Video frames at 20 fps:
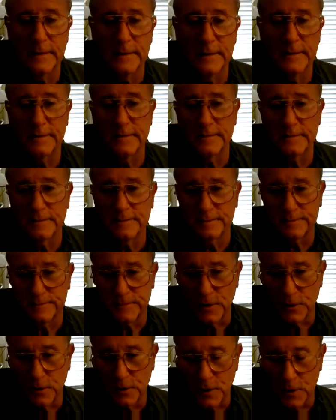can
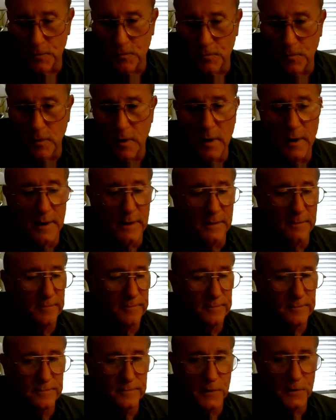walk, you
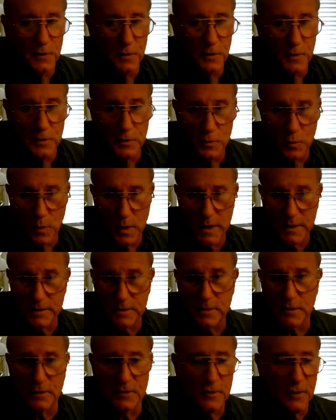can run, you
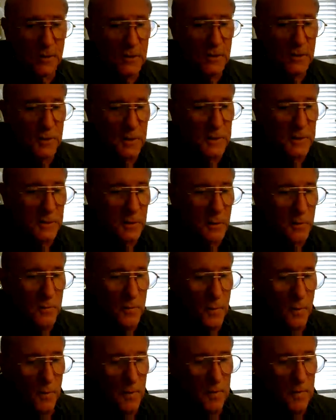can twist and turn
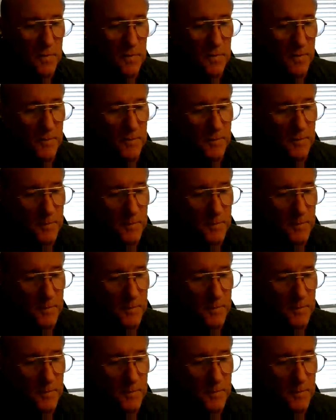and so forth.